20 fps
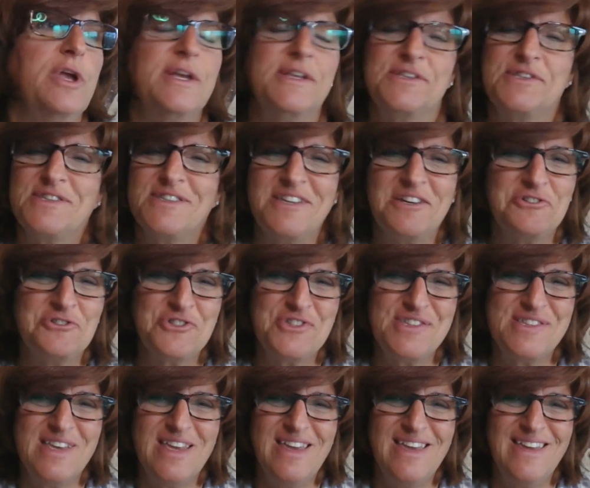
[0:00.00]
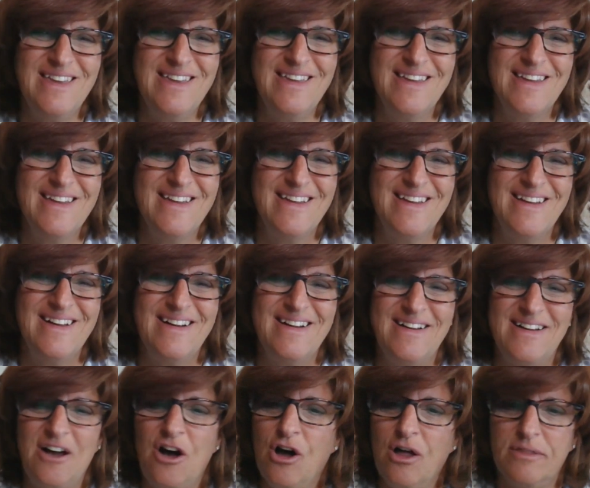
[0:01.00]
We can still see
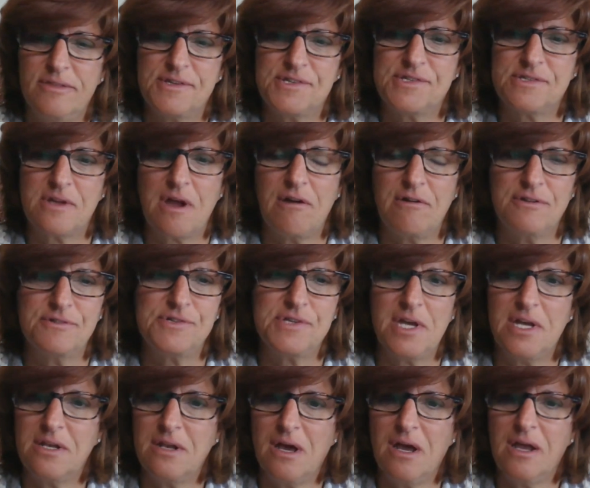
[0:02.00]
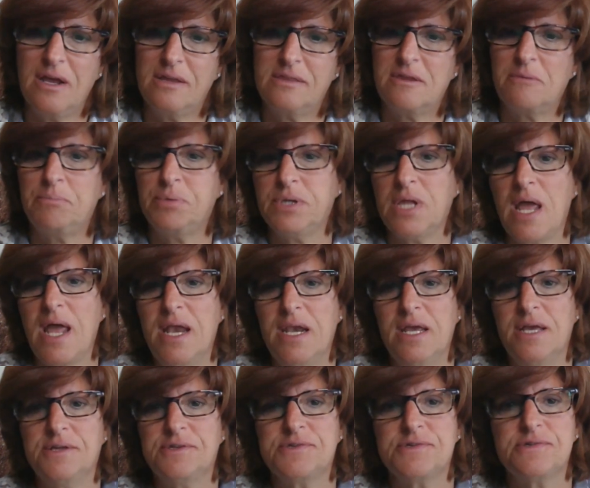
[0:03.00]
all the stars at night, the
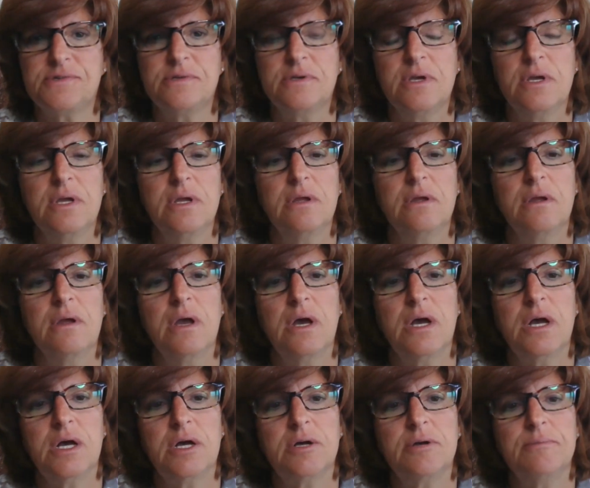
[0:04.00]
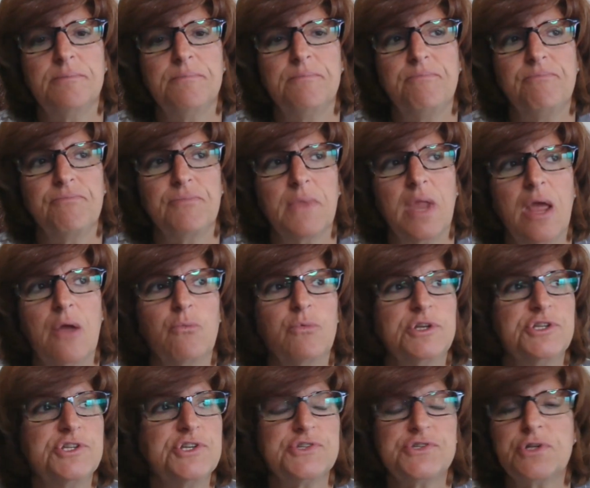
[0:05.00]
planets, and
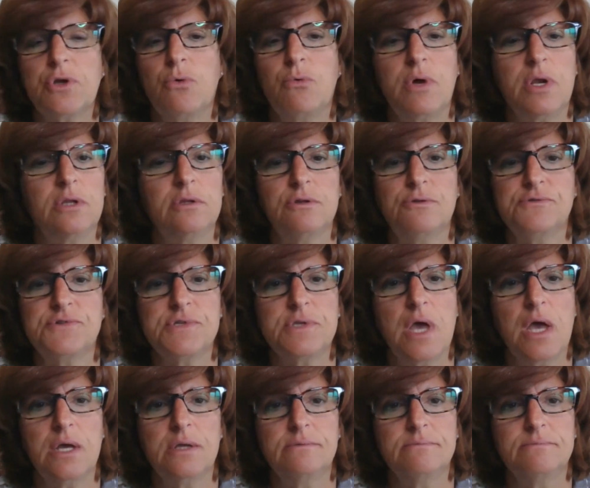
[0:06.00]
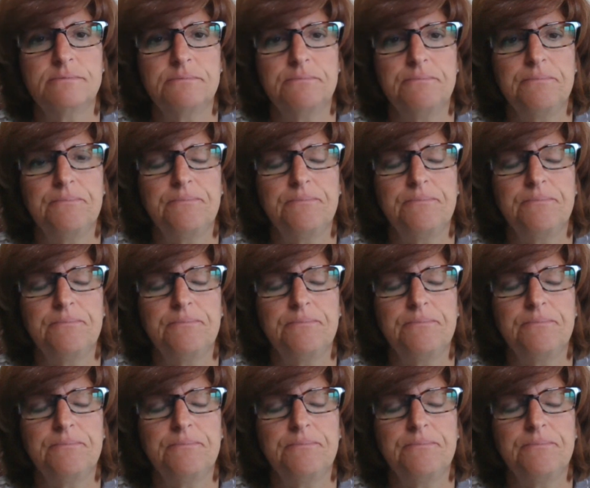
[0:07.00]
we just don't want to lose that.